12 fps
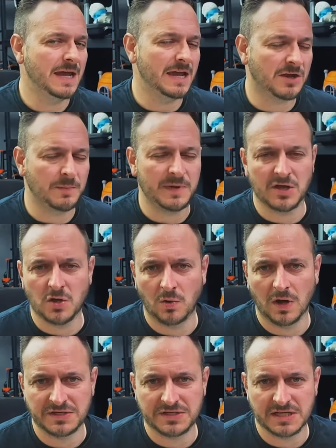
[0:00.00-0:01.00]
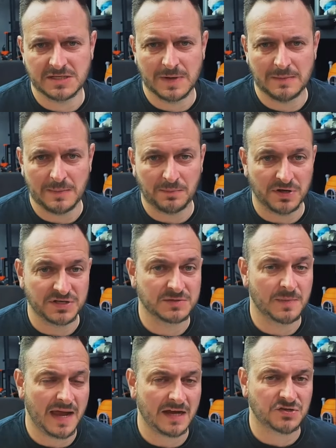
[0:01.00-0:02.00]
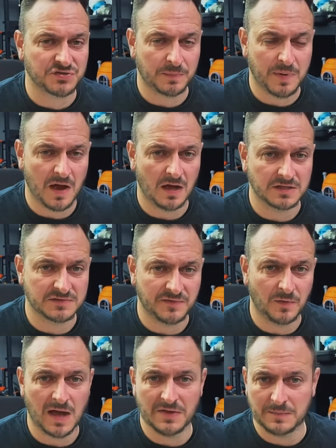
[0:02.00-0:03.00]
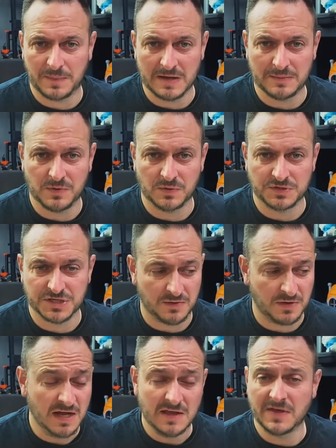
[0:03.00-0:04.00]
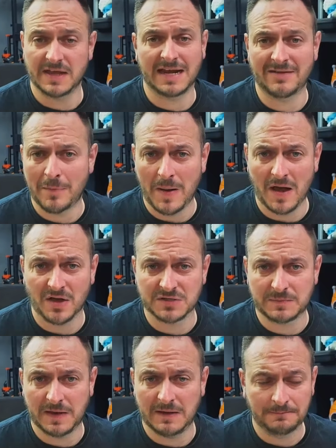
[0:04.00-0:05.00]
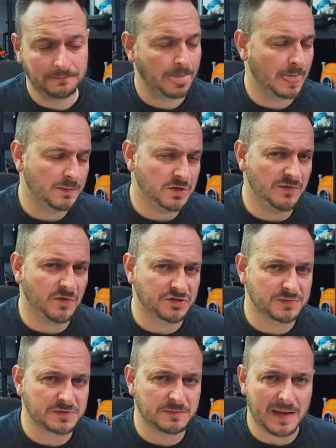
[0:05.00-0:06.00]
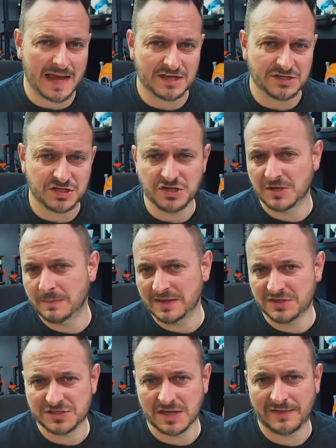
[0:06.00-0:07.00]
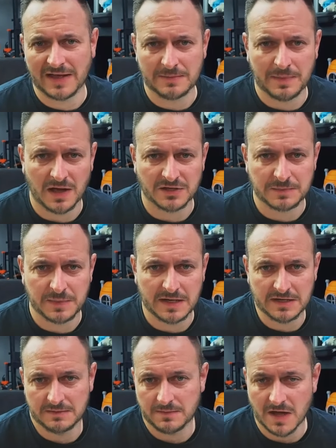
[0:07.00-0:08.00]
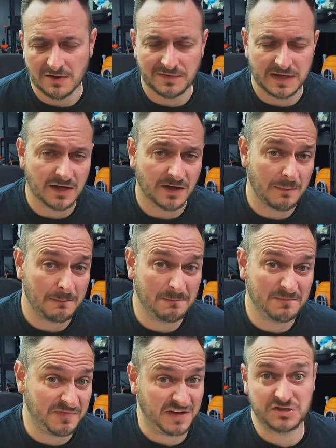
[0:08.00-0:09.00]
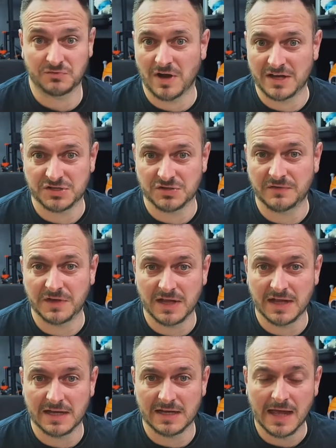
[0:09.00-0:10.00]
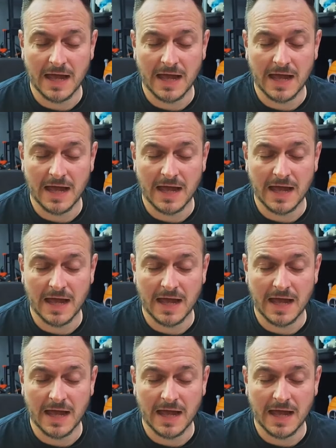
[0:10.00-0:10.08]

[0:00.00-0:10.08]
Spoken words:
it could be a cool idea to maybe print some extra parts for other people so they can have a parts bin. You've got some spares, you can pick the stuff out of the parts bin and hopefully kind of fix your racer if you need it.